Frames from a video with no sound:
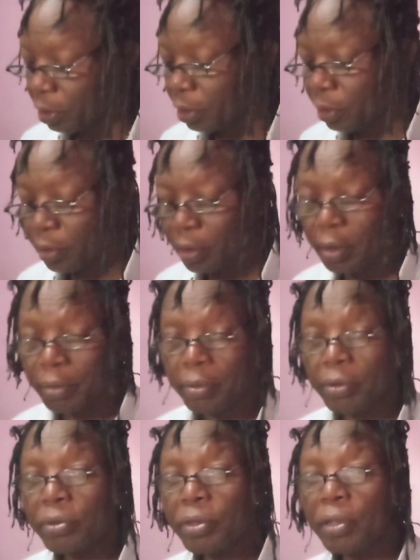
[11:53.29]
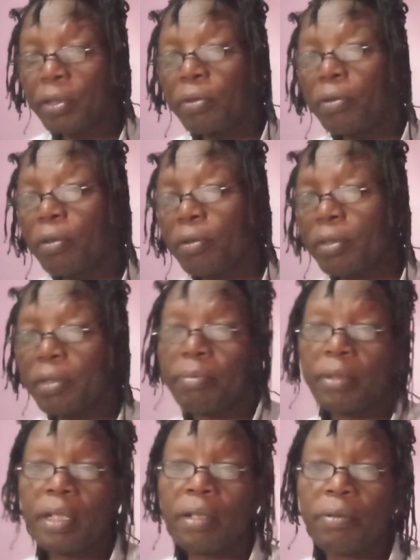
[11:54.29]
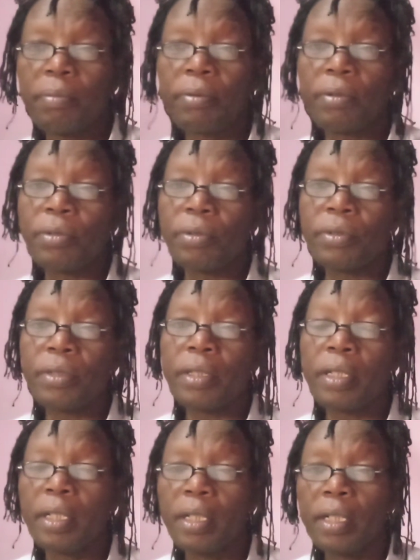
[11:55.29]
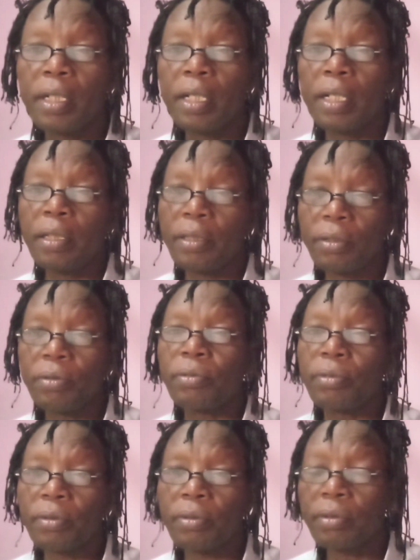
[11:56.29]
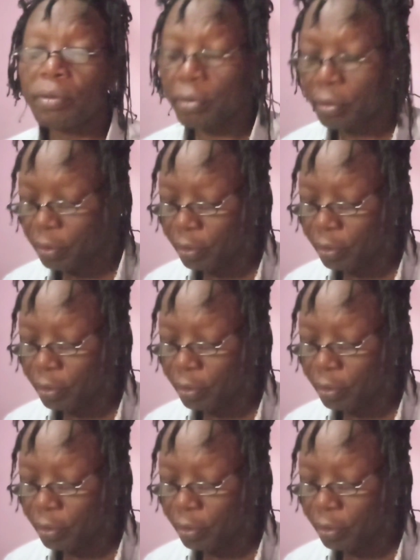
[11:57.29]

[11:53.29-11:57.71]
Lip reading: the nucleus, because the nucleon is made out of protons and neutrons.